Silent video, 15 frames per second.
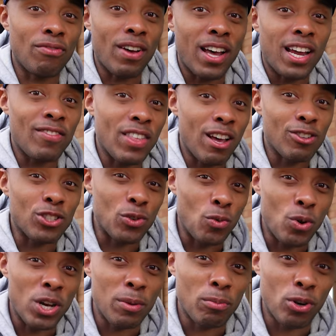5,000
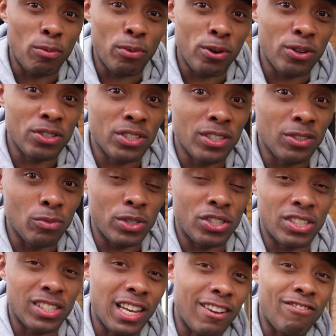won per person, which
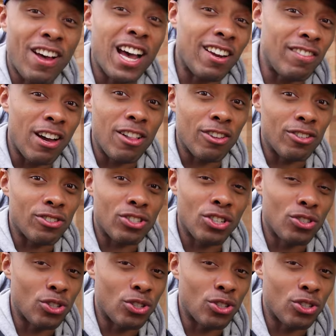is like $5.